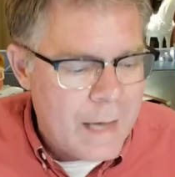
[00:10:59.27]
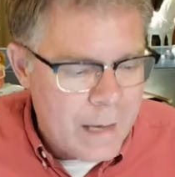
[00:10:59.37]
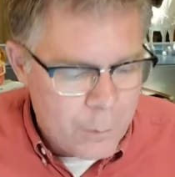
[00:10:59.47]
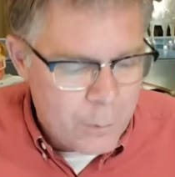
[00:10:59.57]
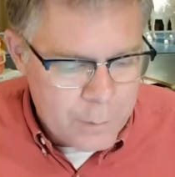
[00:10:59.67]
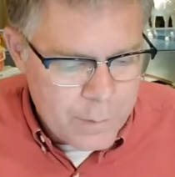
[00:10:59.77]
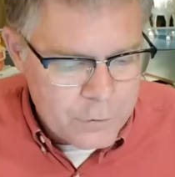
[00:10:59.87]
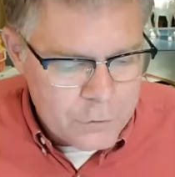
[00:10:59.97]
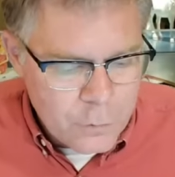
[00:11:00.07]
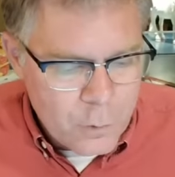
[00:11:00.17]
I want to
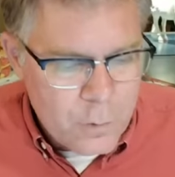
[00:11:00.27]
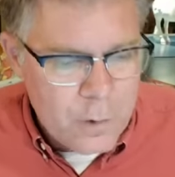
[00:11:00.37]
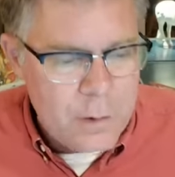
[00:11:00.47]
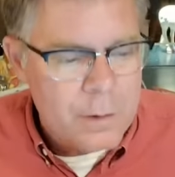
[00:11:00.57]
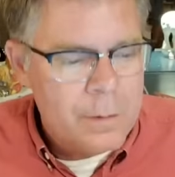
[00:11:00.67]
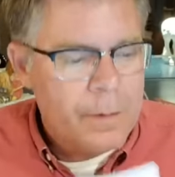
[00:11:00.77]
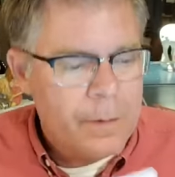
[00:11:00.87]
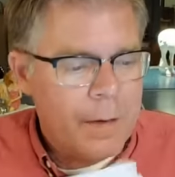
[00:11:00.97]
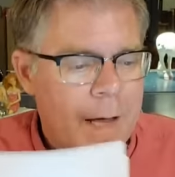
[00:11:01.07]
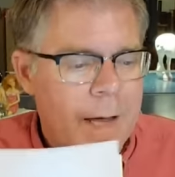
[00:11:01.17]
make sure
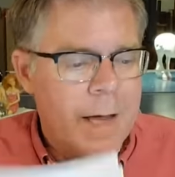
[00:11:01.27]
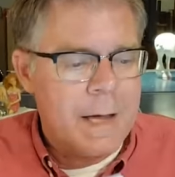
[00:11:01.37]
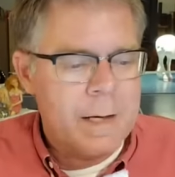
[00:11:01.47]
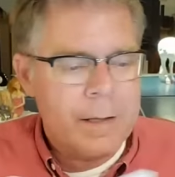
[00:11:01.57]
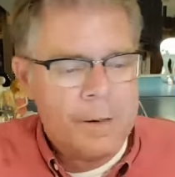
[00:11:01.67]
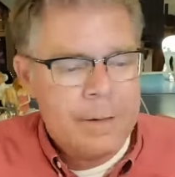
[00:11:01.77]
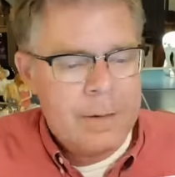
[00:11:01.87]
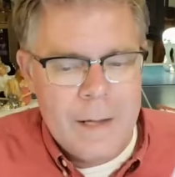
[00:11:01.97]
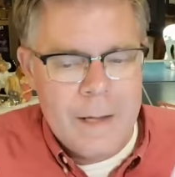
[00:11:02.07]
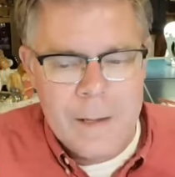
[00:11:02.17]
that I
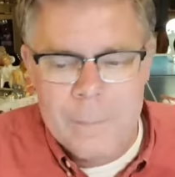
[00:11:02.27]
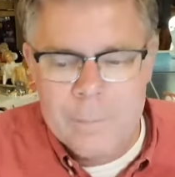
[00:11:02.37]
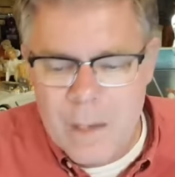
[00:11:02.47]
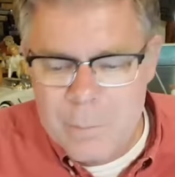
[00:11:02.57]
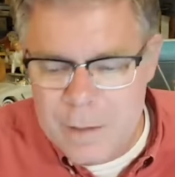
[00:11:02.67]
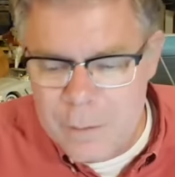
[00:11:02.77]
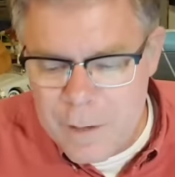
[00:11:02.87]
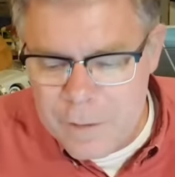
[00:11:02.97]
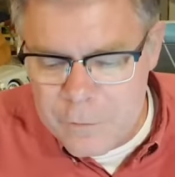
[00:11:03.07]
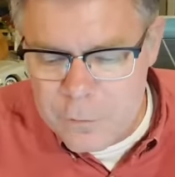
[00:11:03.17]
um, I'm getting a
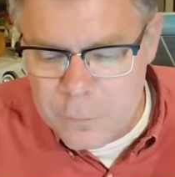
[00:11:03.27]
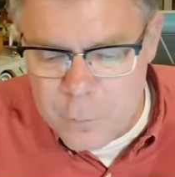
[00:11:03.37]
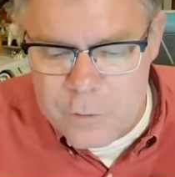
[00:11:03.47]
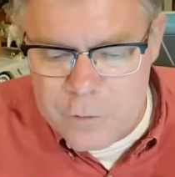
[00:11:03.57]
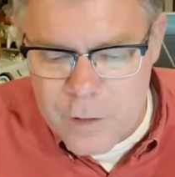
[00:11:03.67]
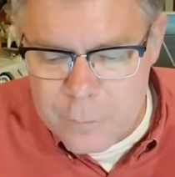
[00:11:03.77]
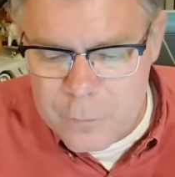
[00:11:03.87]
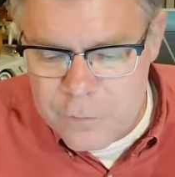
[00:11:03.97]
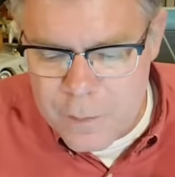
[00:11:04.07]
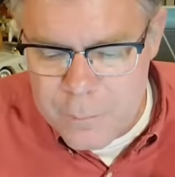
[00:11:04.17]
message from CoinShop Chris.